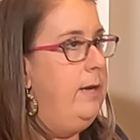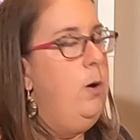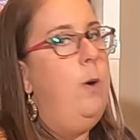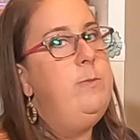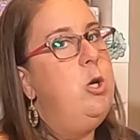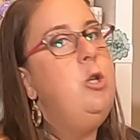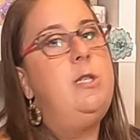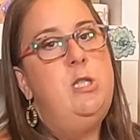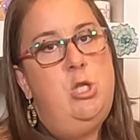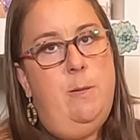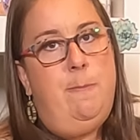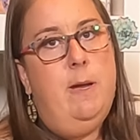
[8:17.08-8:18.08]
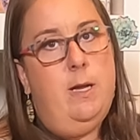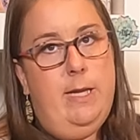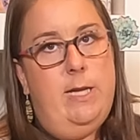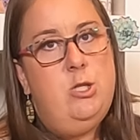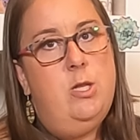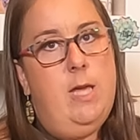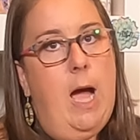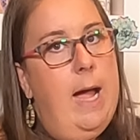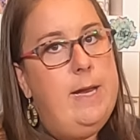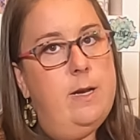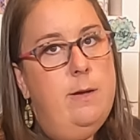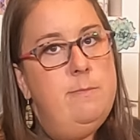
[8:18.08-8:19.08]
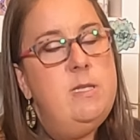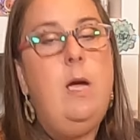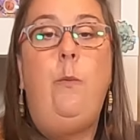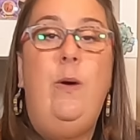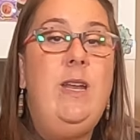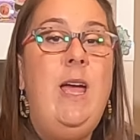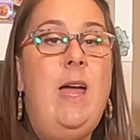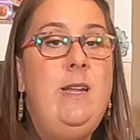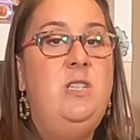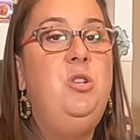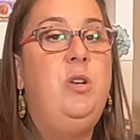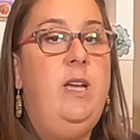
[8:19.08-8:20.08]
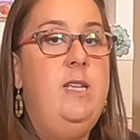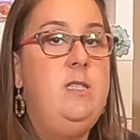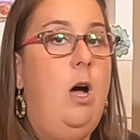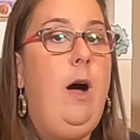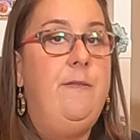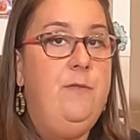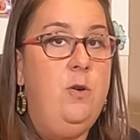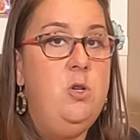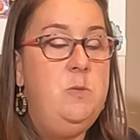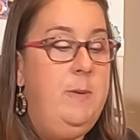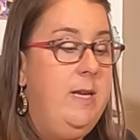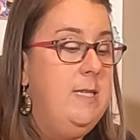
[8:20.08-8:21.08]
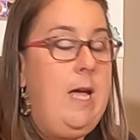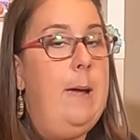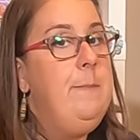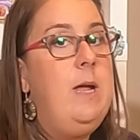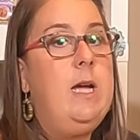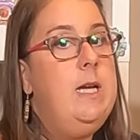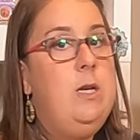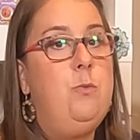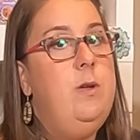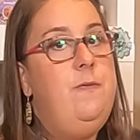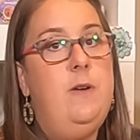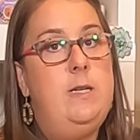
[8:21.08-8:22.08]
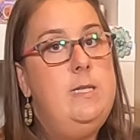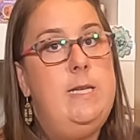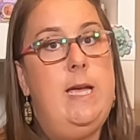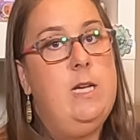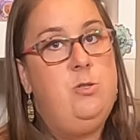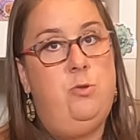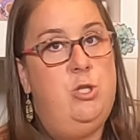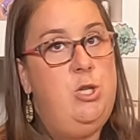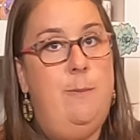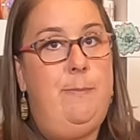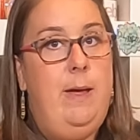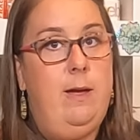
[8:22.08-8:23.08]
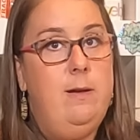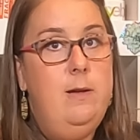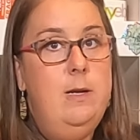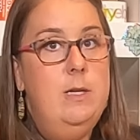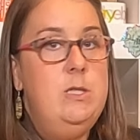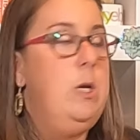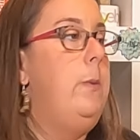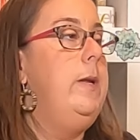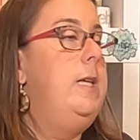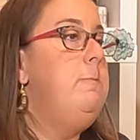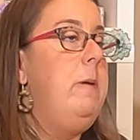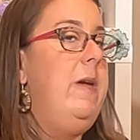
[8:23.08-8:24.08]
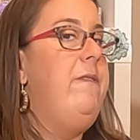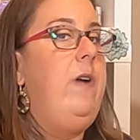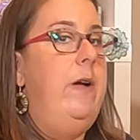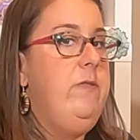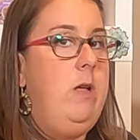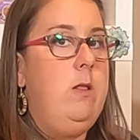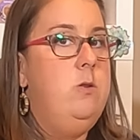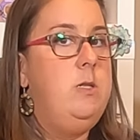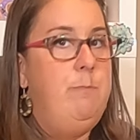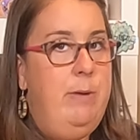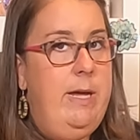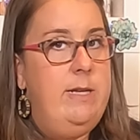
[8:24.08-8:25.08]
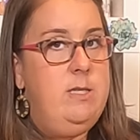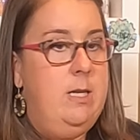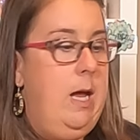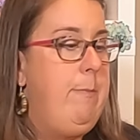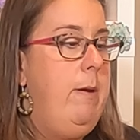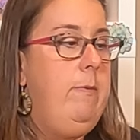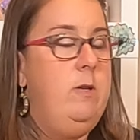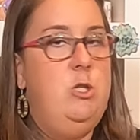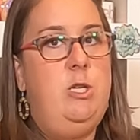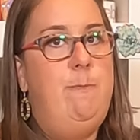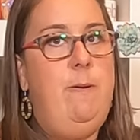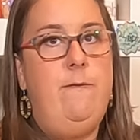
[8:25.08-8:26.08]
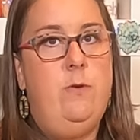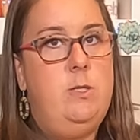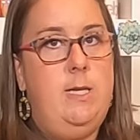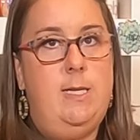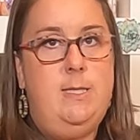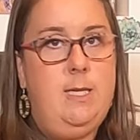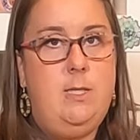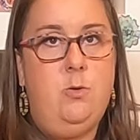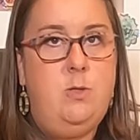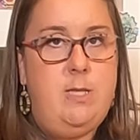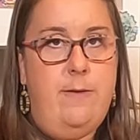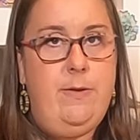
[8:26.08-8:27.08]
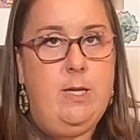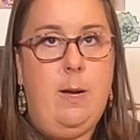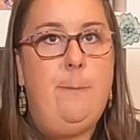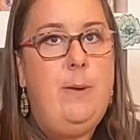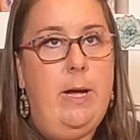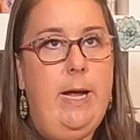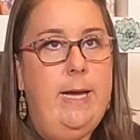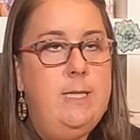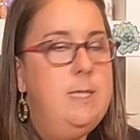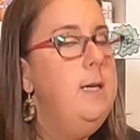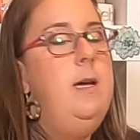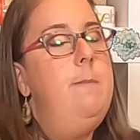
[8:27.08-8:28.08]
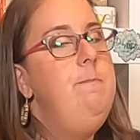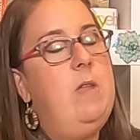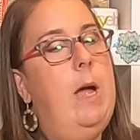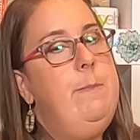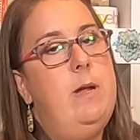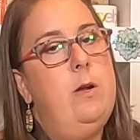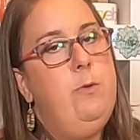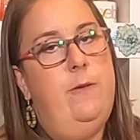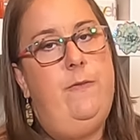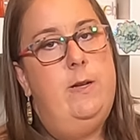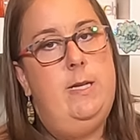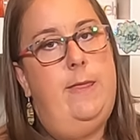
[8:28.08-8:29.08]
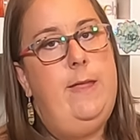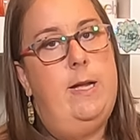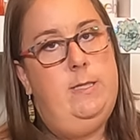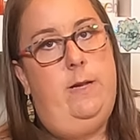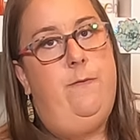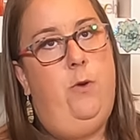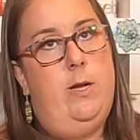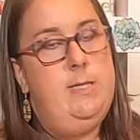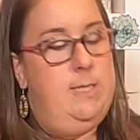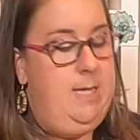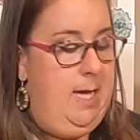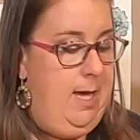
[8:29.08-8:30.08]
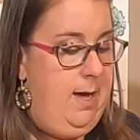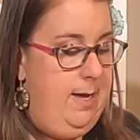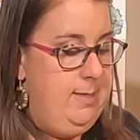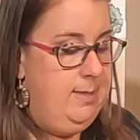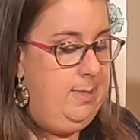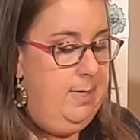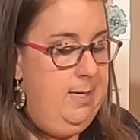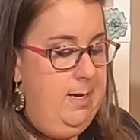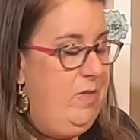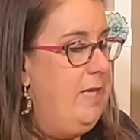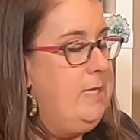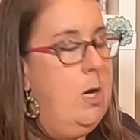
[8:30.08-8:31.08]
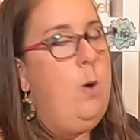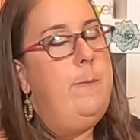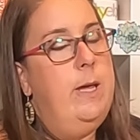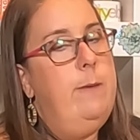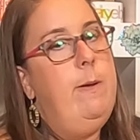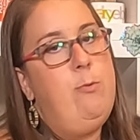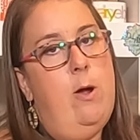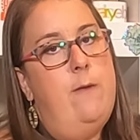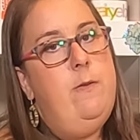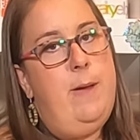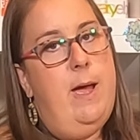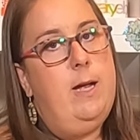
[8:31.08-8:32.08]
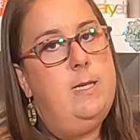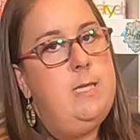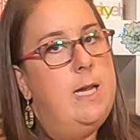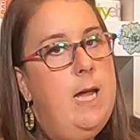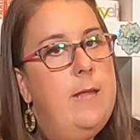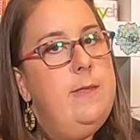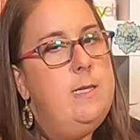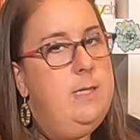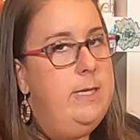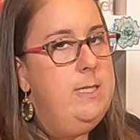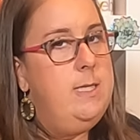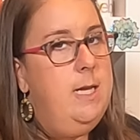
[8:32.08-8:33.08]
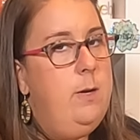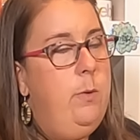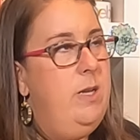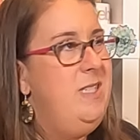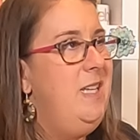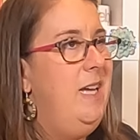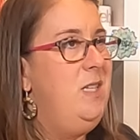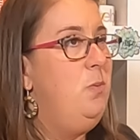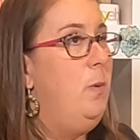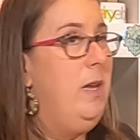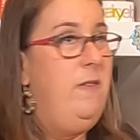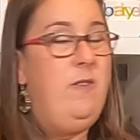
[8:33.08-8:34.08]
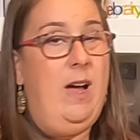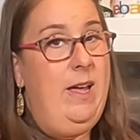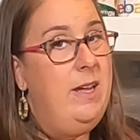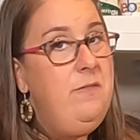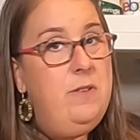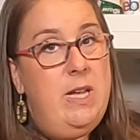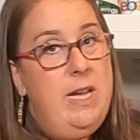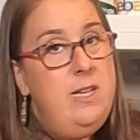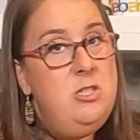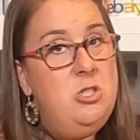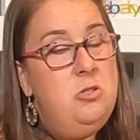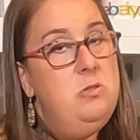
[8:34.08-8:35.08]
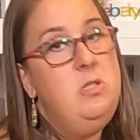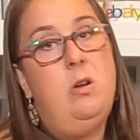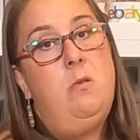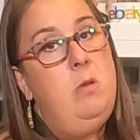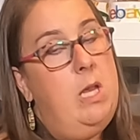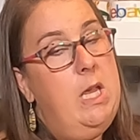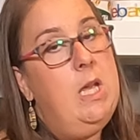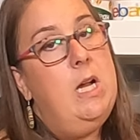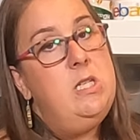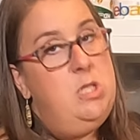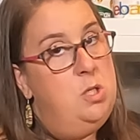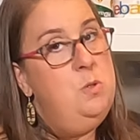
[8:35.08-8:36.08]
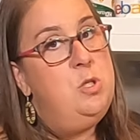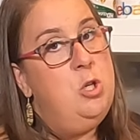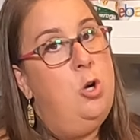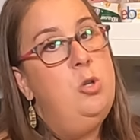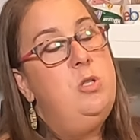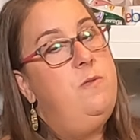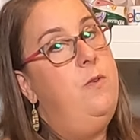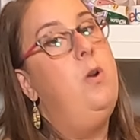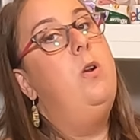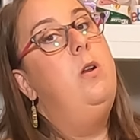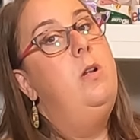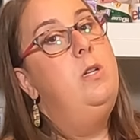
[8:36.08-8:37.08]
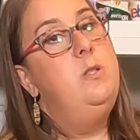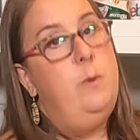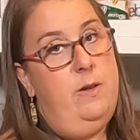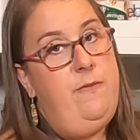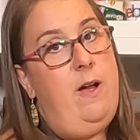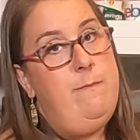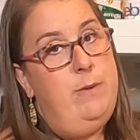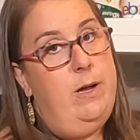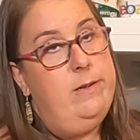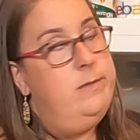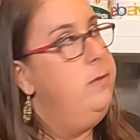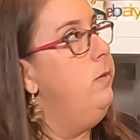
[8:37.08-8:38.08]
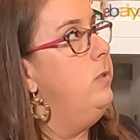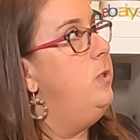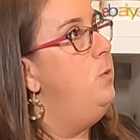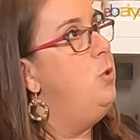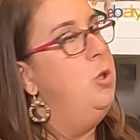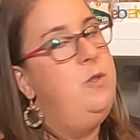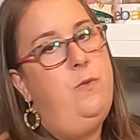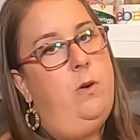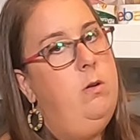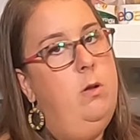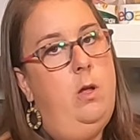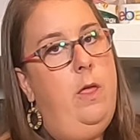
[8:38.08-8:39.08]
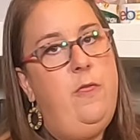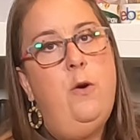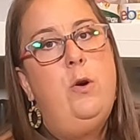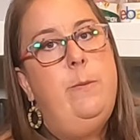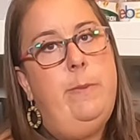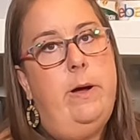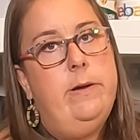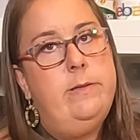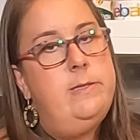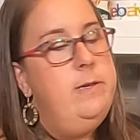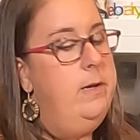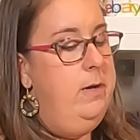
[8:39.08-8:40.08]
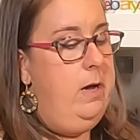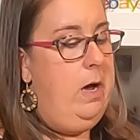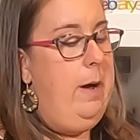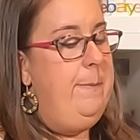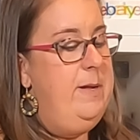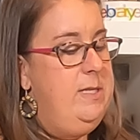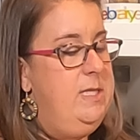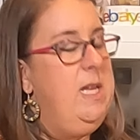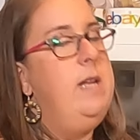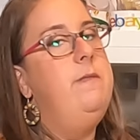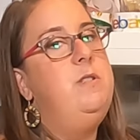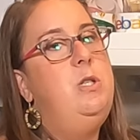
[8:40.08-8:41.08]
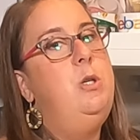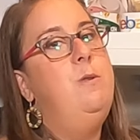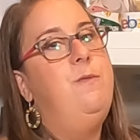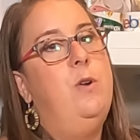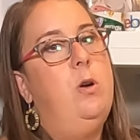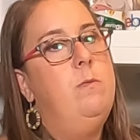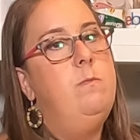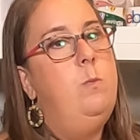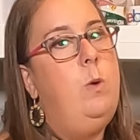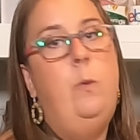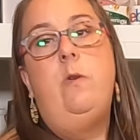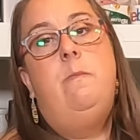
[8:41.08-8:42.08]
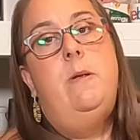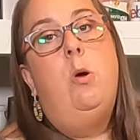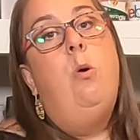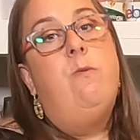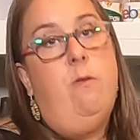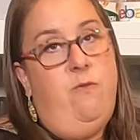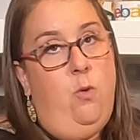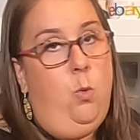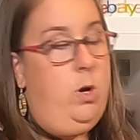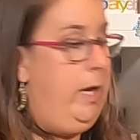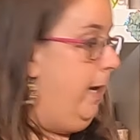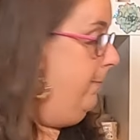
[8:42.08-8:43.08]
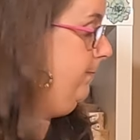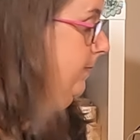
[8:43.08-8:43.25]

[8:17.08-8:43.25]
I know I'm charging shipping on each of the items. I went ahead and took his offers because I'm not going to refund any extra shipping. So when he's paying $5 a piece and I'm able to ship it for say 6 or 7 combined, I'm not refunding that difference. And that's how I'm making my profit back. Because I had these listed, I want to say $25 each. So he got 2 shirts for $25 or 2 shirts for $30 instead of 2 for what would have been over $40.